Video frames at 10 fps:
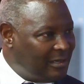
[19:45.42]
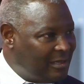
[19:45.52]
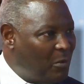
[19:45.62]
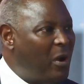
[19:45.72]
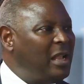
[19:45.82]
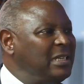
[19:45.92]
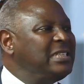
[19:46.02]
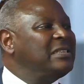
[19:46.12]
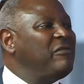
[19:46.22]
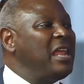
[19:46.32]
The world
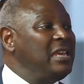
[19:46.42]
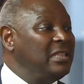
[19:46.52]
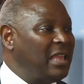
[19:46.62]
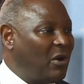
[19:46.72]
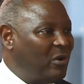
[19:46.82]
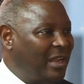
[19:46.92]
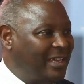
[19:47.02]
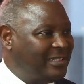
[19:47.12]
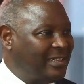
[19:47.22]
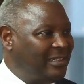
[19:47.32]
is very
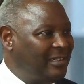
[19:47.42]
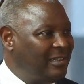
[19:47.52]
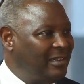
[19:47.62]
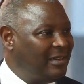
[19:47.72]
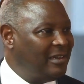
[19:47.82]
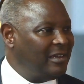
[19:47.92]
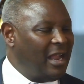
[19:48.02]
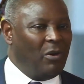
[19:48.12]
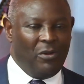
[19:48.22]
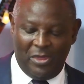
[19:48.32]
interconnected.
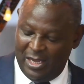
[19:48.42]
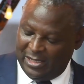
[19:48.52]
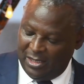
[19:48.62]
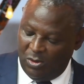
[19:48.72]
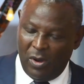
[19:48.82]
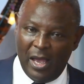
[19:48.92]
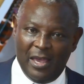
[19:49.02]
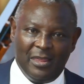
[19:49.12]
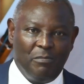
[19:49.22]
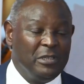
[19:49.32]
Now, this is
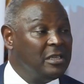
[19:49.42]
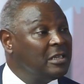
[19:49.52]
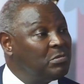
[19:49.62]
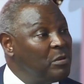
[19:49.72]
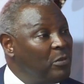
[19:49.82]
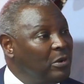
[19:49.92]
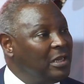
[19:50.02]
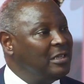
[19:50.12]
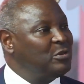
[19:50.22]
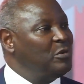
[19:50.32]
why the business people
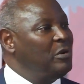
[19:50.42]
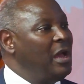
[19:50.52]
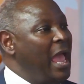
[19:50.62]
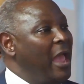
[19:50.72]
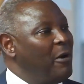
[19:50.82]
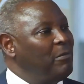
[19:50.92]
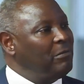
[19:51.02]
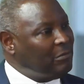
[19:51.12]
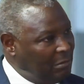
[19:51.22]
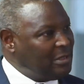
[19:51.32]
need to help.
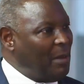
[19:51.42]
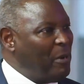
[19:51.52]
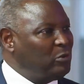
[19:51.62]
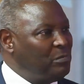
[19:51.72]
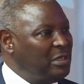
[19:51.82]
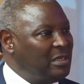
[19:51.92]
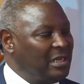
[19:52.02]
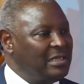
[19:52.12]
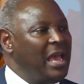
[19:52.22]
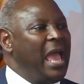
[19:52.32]
It's about
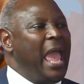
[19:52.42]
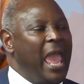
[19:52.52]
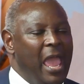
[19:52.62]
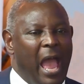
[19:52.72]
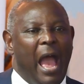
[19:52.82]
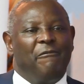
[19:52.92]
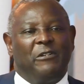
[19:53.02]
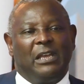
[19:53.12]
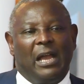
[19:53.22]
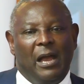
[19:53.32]
business.
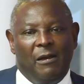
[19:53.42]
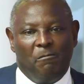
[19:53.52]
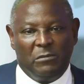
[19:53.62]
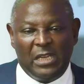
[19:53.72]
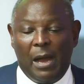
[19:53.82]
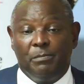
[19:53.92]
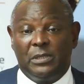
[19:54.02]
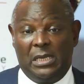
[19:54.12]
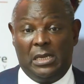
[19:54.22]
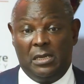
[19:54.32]
Africa
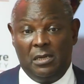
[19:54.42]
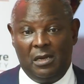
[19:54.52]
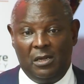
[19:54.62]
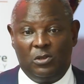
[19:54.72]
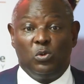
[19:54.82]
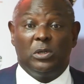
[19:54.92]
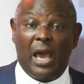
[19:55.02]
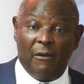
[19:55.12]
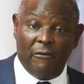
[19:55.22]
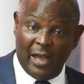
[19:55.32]
jumps in to
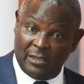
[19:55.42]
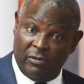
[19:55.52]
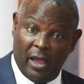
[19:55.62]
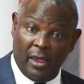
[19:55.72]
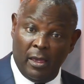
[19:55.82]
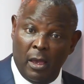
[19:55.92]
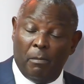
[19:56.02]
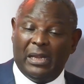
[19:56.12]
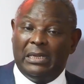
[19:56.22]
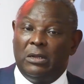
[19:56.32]
diversify,
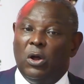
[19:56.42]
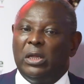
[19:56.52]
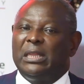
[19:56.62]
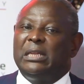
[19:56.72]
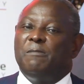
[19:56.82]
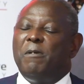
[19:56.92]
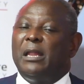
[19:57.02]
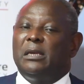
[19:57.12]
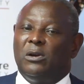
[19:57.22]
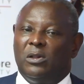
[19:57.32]
but not
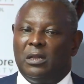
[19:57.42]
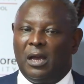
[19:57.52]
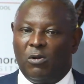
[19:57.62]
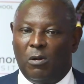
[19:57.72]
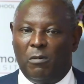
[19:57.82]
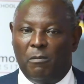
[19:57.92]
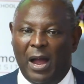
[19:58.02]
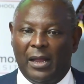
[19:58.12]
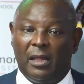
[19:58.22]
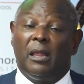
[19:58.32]
depending on the global
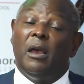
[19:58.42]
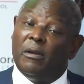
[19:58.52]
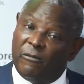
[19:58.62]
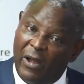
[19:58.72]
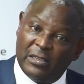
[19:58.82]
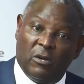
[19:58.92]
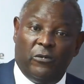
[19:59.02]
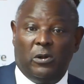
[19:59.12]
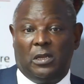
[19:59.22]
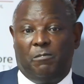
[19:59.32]
market. First of
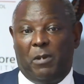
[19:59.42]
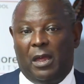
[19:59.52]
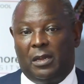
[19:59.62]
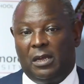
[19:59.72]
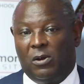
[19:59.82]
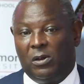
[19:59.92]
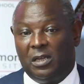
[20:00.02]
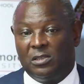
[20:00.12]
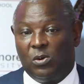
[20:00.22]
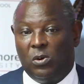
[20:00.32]
all, depending on
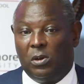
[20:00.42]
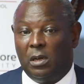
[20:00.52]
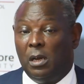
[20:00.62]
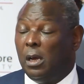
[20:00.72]
its own